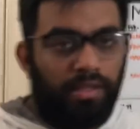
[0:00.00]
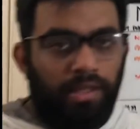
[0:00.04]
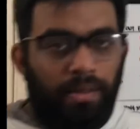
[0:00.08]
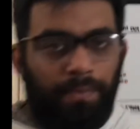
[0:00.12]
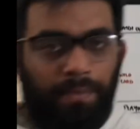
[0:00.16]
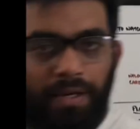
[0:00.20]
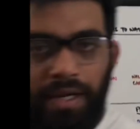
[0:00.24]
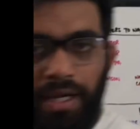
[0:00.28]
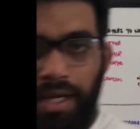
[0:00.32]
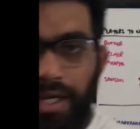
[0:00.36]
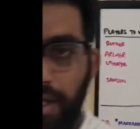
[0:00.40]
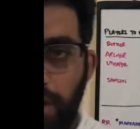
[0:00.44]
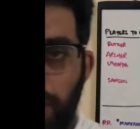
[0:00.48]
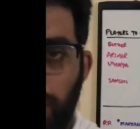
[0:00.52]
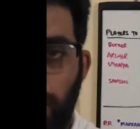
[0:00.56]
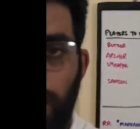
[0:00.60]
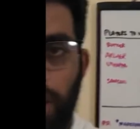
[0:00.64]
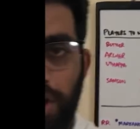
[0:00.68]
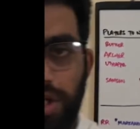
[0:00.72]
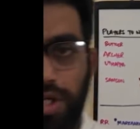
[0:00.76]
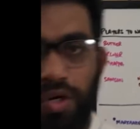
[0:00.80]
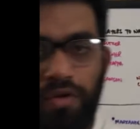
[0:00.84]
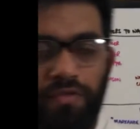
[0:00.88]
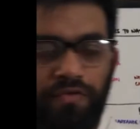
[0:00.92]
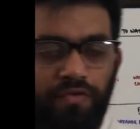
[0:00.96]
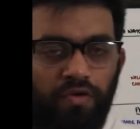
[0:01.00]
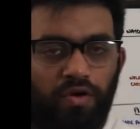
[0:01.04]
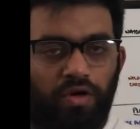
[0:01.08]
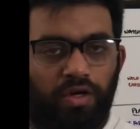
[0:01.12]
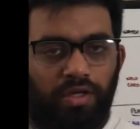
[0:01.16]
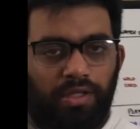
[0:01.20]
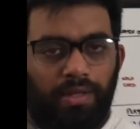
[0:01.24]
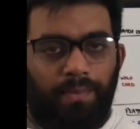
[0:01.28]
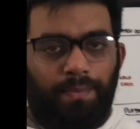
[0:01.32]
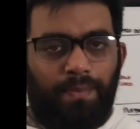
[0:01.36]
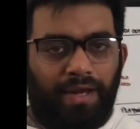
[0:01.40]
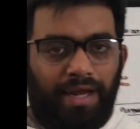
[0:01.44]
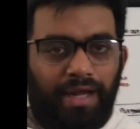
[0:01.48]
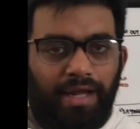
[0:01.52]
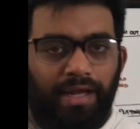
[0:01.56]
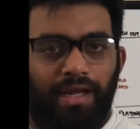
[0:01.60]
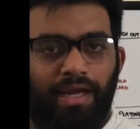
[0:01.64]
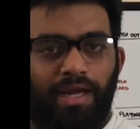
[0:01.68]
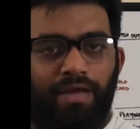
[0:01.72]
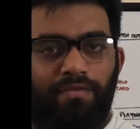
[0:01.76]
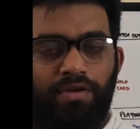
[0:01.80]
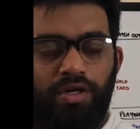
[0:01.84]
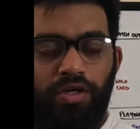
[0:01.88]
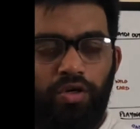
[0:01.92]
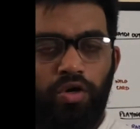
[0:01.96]
players to watch out for, the playing
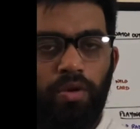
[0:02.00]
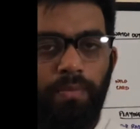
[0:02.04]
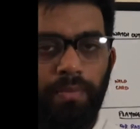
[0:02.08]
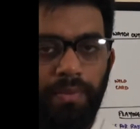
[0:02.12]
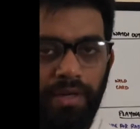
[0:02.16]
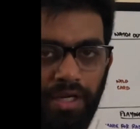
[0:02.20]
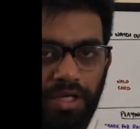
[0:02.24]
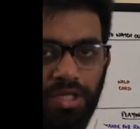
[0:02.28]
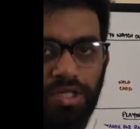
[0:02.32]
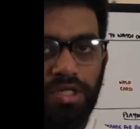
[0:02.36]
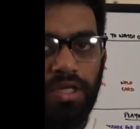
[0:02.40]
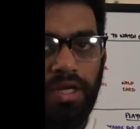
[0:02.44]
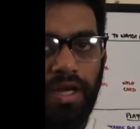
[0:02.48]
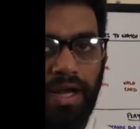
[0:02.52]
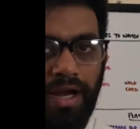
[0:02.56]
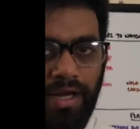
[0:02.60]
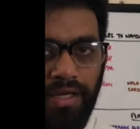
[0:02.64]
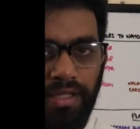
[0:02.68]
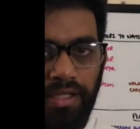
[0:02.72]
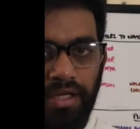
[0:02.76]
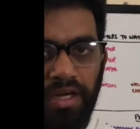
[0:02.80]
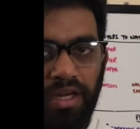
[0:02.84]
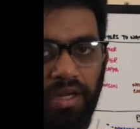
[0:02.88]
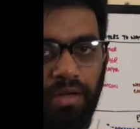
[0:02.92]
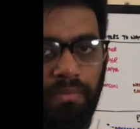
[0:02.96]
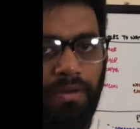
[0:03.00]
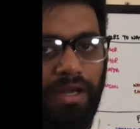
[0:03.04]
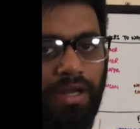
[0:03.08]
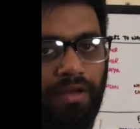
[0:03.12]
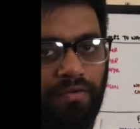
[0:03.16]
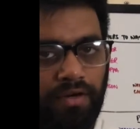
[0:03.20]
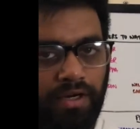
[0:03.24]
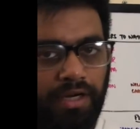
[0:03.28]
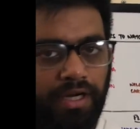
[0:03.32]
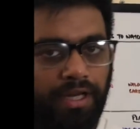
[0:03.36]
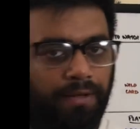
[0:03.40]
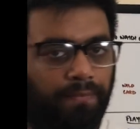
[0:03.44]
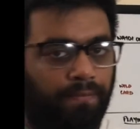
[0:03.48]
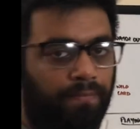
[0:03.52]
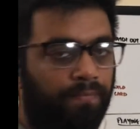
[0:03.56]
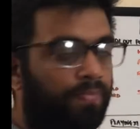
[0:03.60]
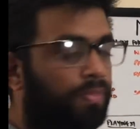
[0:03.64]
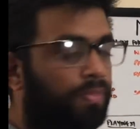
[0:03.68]
11 combination and the Dream 11 team.